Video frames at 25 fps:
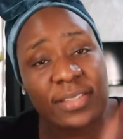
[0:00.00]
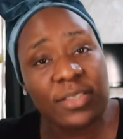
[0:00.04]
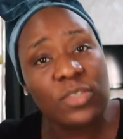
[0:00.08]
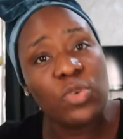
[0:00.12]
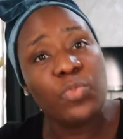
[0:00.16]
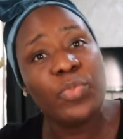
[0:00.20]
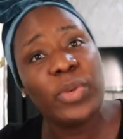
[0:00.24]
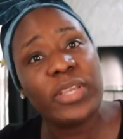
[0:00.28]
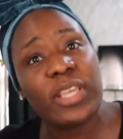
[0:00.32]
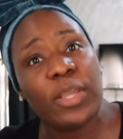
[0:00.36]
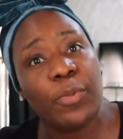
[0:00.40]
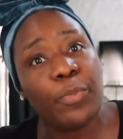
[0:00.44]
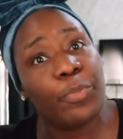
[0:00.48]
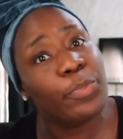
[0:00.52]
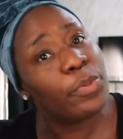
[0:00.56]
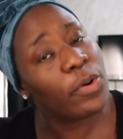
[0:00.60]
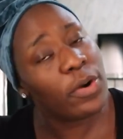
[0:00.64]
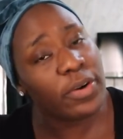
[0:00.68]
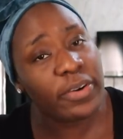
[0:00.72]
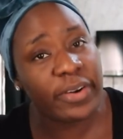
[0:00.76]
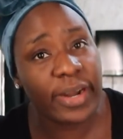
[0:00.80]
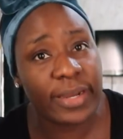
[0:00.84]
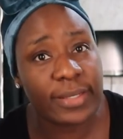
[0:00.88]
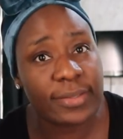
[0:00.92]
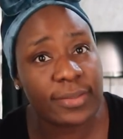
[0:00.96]
he still making
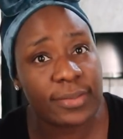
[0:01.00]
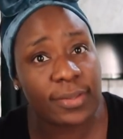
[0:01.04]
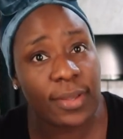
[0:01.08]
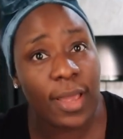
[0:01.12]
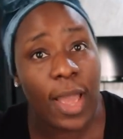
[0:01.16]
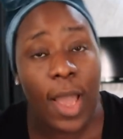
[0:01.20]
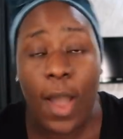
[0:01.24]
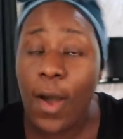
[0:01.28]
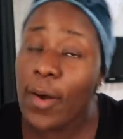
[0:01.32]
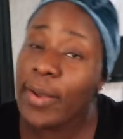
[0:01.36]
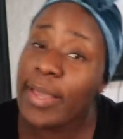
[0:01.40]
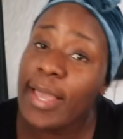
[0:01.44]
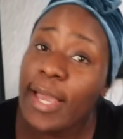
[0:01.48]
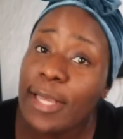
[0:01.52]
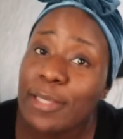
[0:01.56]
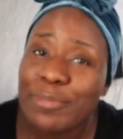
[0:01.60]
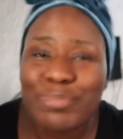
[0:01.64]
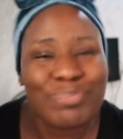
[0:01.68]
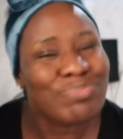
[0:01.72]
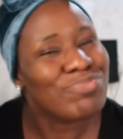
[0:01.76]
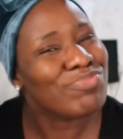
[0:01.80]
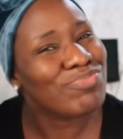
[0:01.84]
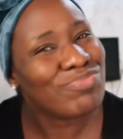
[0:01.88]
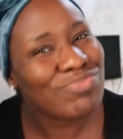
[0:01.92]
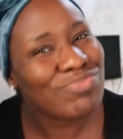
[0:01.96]
progress? Okay,